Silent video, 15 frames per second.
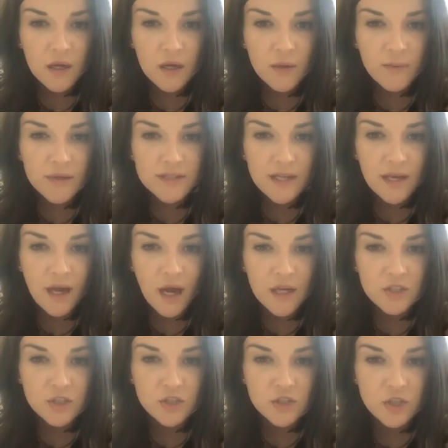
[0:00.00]
Because I
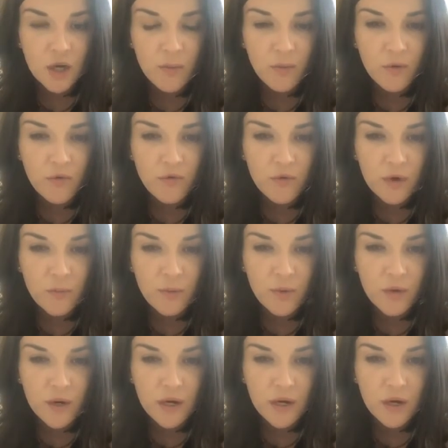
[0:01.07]
got in trouble for
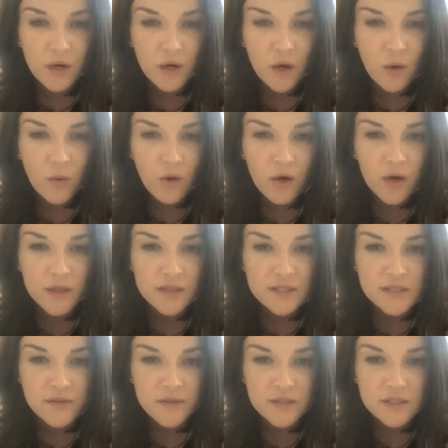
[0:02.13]
reporting a coworker at the
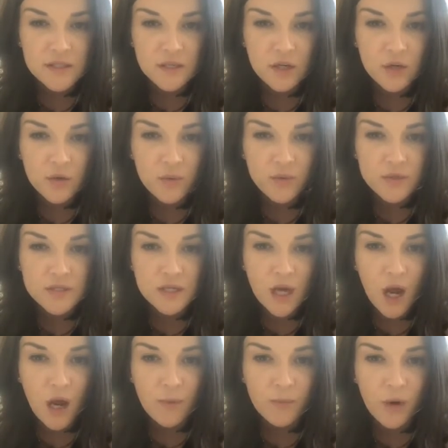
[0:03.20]
Civic Center who was
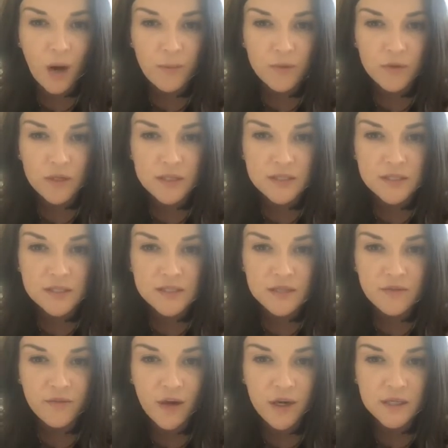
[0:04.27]
not properly
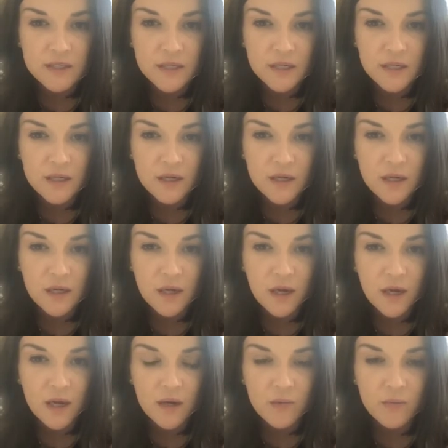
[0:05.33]
disinfecting
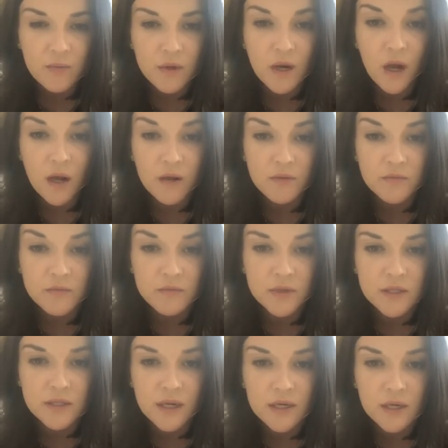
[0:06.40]
and
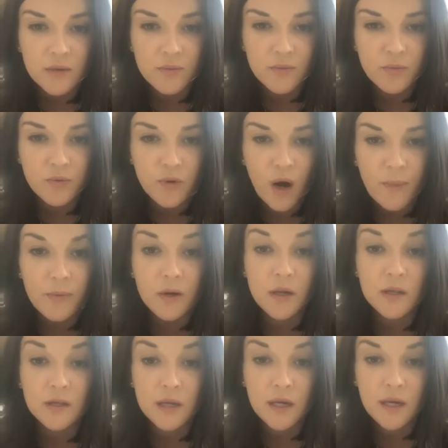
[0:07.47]
conducting proper
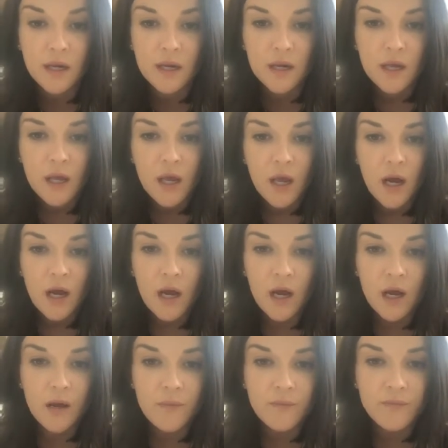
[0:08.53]
cleaning.
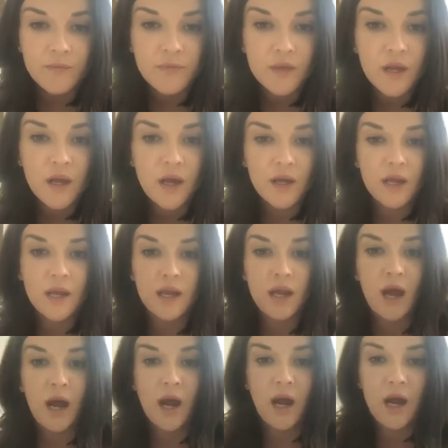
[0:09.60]

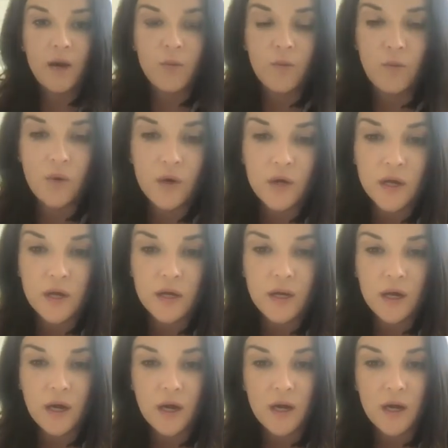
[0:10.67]
Again, I would,